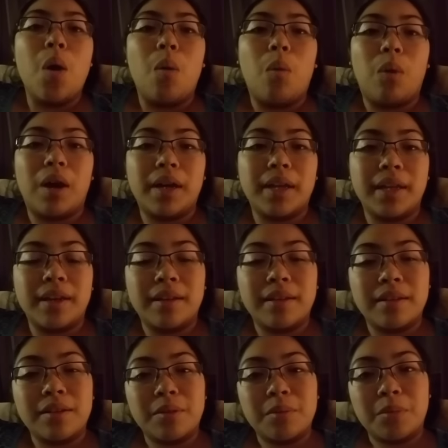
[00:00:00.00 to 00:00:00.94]
walking a
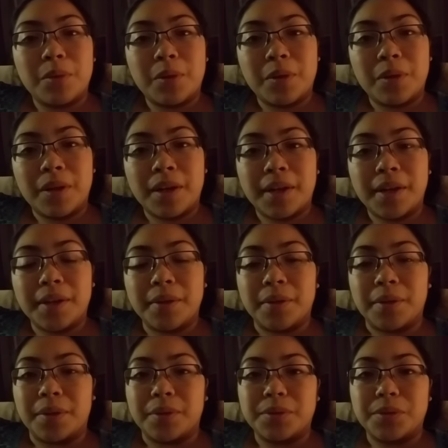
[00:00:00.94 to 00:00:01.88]
little more, you
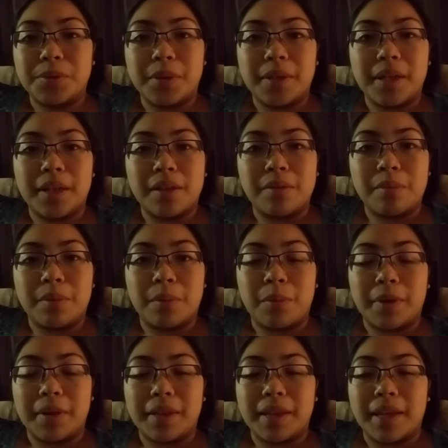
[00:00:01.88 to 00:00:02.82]
know, doing a little bit
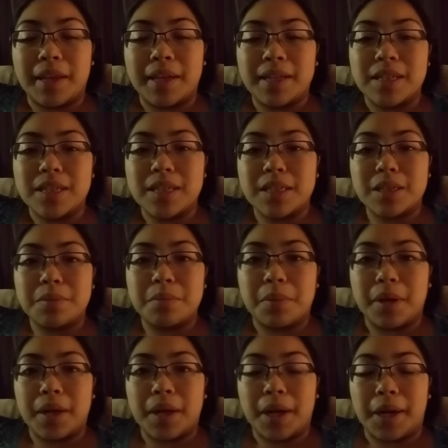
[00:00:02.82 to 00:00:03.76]
more things.
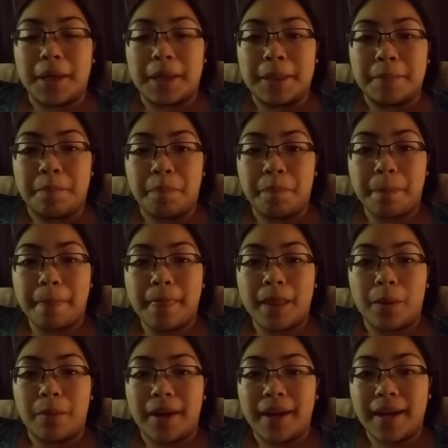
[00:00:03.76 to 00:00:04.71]
But
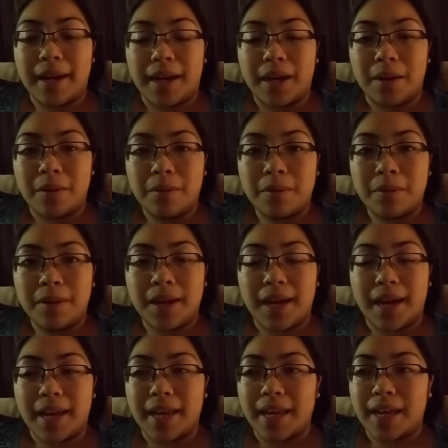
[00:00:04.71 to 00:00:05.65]
right now
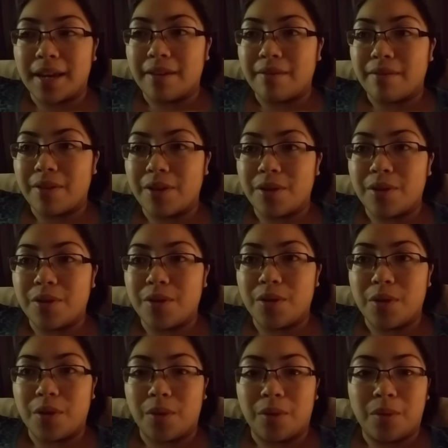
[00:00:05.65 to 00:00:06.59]
I have
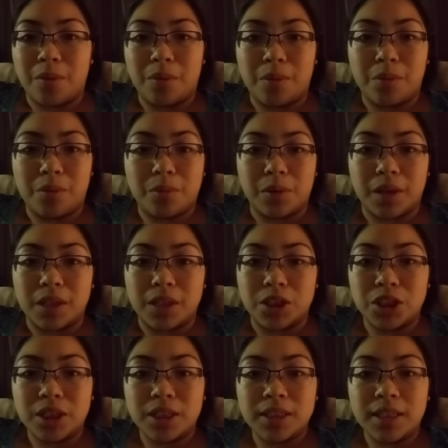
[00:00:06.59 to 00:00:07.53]
no
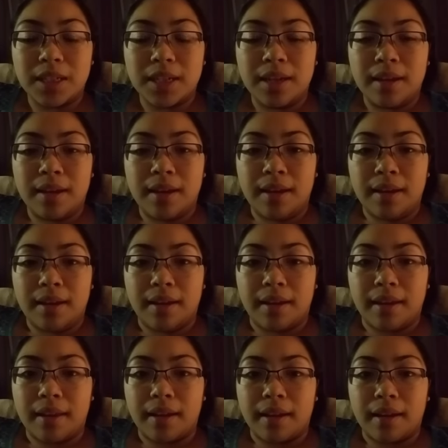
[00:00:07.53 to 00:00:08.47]
rush
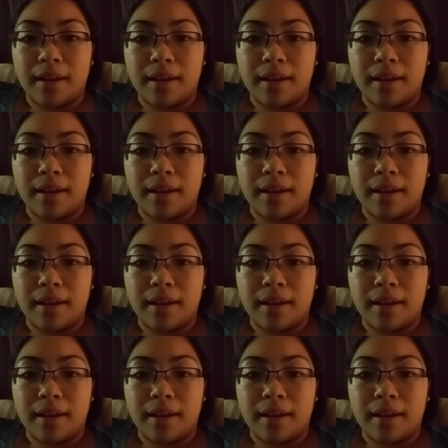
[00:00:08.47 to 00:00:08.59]
in